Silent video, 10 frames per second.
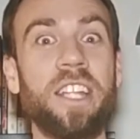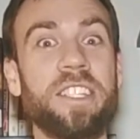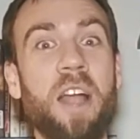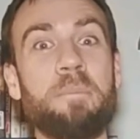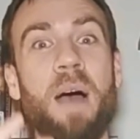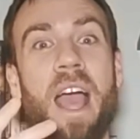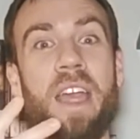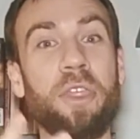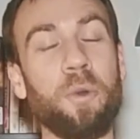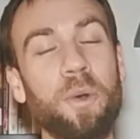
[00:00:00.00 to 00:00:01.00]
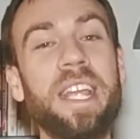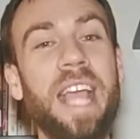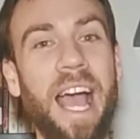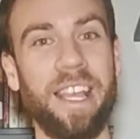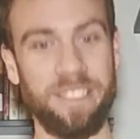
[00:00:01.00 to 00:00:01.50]
done by three
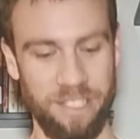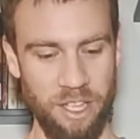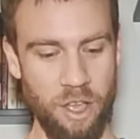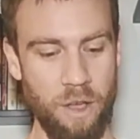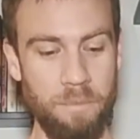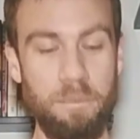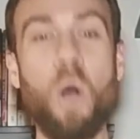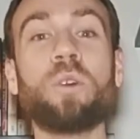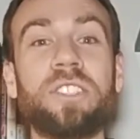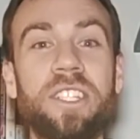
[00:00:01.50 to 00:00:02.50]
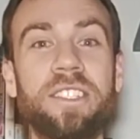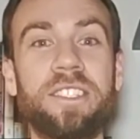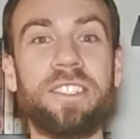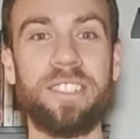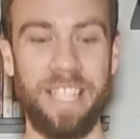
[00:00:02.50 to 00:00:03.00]
guys:
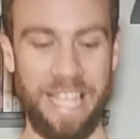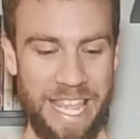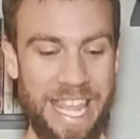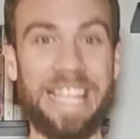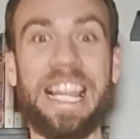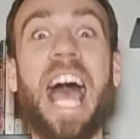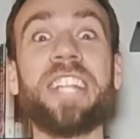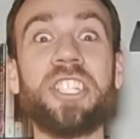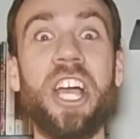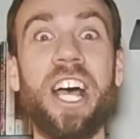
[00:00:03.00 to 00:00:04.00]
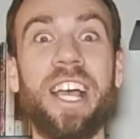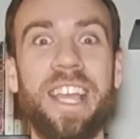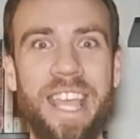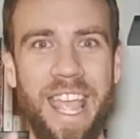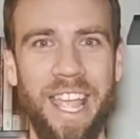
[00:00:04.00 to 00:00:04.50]
Moses, Elijah,
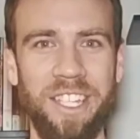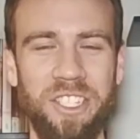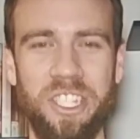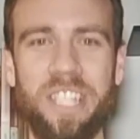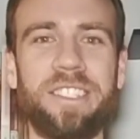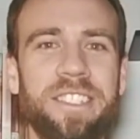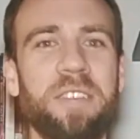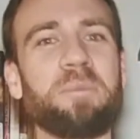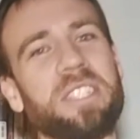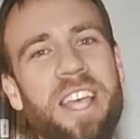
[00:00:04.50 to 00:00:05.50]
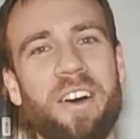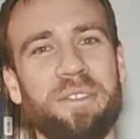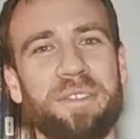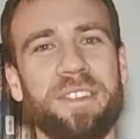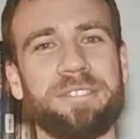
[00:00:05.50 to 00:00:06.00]
and Jesus
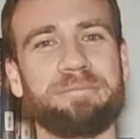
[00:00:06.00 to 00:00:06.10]
himself.